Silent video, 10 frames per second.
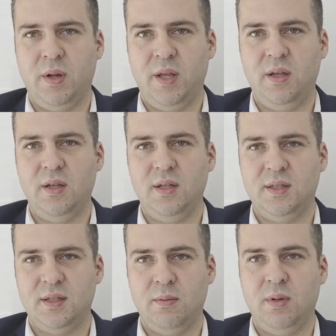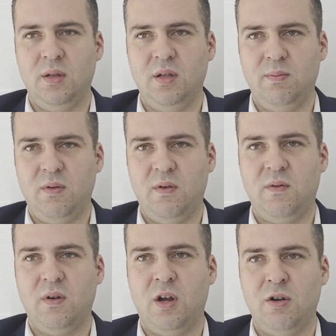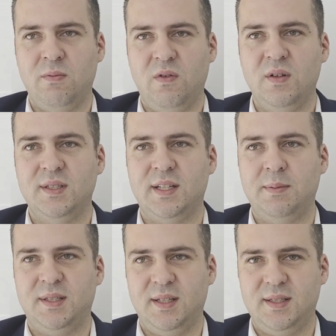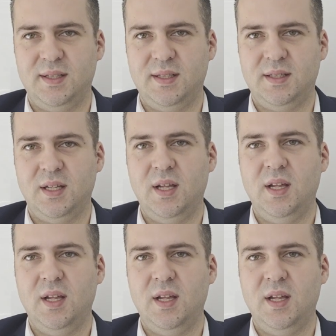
plaque is a buildup of harmful substances,